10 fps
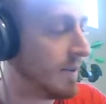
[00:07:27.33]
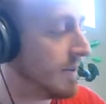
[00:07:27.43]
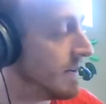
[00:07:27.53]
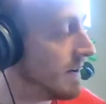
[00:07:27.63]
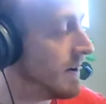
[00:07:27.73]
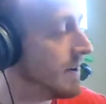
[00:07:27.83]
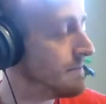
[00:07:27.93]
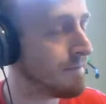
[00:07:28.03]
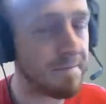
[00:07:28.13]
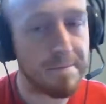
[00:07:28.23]
All right.
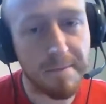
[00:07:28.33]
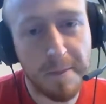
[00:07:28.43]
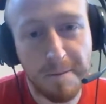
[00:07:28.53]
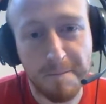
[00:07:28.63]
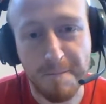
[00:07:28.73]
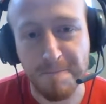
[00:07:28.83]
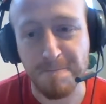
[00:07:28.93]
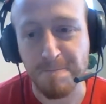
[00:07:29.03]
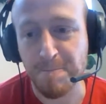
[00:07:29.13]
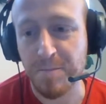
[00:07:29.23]

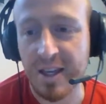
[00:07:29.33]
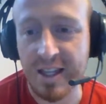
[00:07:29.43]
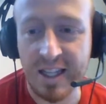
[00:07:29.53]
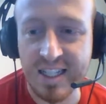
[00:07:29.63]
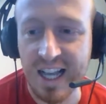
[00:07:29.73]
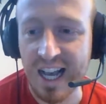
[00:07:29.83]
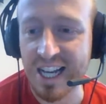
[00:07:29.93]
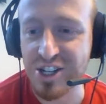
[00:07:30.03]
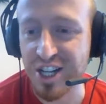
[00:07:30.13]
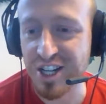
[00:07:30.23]
Unless I
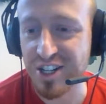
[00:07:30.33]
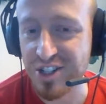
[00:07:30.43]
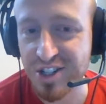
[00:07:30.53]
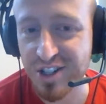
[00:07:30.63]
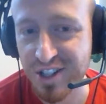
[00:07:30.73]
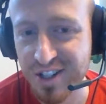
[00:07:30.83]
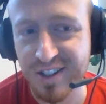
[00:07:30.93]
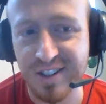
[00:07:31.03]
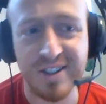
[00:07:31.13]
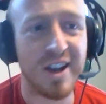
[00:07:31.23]
change the
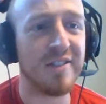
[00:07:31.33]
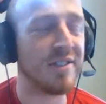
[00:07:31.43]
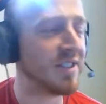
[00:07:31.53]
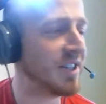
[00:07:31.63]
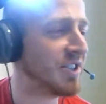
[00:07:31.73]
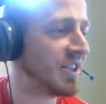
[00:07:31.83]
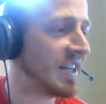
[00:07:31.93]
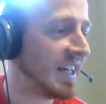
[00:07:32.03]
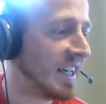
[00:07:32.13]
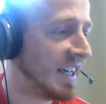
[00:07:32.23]
conversation.
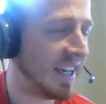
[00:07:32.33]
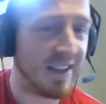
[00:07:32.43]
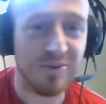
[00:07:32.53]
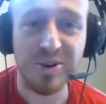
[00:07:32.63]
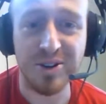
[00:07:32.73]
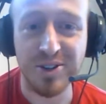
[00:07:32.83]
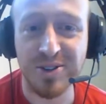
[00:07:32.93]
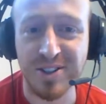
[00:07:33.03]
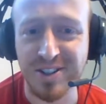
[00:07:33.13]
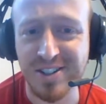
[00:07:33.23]
And Will, you
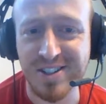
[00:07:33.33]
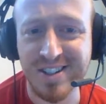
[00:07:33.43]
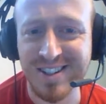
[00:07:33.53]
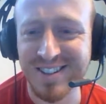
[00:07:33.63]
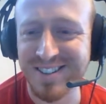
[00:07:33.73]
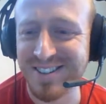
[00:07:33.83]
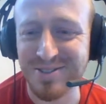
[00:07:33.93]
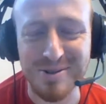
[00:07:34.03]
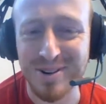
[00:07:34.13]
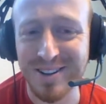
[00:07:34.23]
can just,
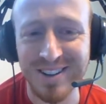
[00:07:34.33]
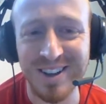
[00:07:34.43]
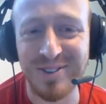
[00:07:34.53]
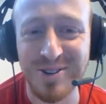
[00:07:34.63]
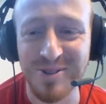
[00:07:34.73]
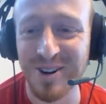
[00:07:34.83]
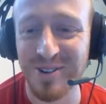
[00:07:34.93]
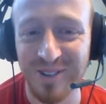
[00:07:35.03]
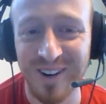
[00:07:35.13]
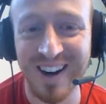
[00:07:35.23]
if you want
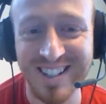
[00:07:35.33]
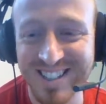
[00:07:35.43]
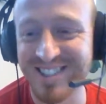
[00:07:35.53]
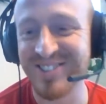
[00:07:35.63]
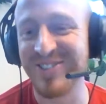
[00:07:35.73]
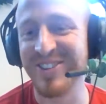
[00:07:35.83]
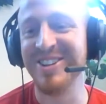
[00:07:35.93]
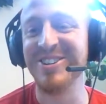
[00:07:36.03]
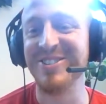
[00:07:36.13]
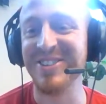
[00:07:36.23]
to watch, good for
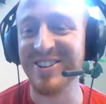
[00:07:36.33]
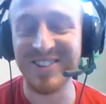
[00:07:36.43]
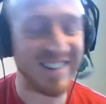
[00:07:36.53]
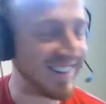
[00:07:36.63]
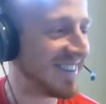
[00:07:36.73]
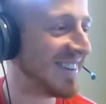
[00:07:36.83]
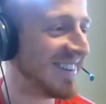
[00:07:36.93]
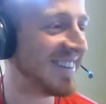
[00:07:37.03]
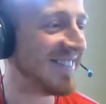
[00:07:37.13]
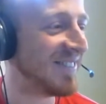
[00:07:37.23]
you. You don't need to
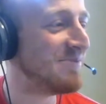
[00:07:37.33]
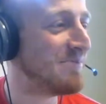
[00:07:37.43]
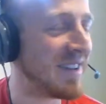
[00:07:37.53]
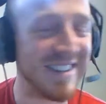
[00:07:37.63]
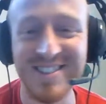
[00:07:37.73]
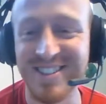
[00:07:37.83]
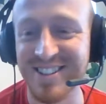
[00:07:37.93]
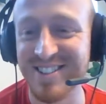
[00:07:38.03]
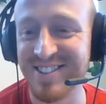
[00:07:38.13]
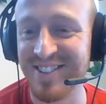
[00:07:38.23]
be in
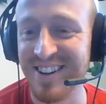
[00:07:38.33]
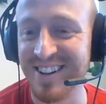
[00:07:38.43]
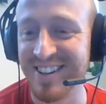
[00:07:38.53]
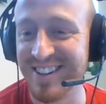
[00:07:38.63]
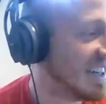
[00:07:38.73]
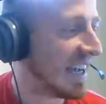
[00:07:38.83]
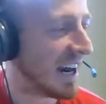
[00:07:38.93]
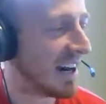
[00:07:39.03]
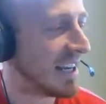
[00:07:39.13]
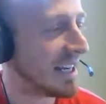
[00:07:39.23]
6th grade. All
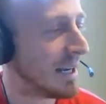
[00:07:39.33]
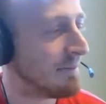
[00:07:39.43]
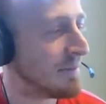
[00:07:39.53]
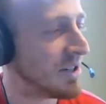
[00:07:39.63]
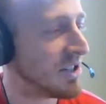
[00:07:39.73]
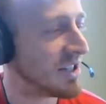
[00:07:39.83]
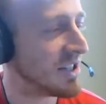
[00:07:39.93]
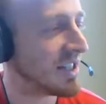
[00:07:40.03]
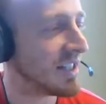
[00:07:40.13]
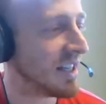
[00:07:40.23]
right.
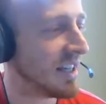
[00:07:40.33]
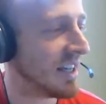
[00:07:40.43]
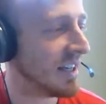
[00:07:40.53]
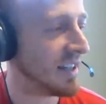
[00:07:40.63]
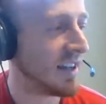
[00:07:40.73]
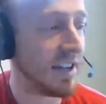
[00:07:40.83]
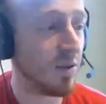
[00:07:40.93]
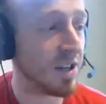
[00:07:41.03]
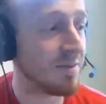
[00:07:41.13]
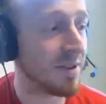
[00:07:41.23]
Numbers. Any
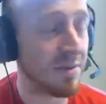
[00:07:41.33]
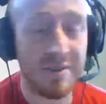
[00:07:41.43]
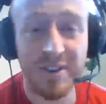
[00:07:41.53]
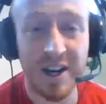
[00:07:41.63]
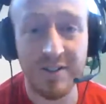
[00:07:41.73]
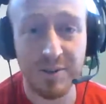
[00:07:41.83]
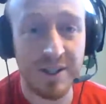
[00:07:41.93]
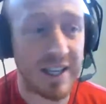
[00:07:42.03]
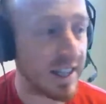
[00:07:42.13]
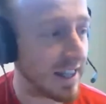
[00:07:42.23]
questions about number 5? Do we
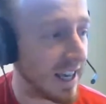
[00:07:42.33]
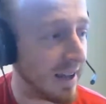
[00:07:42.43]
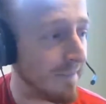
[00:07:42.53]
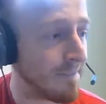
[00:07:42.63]
get that?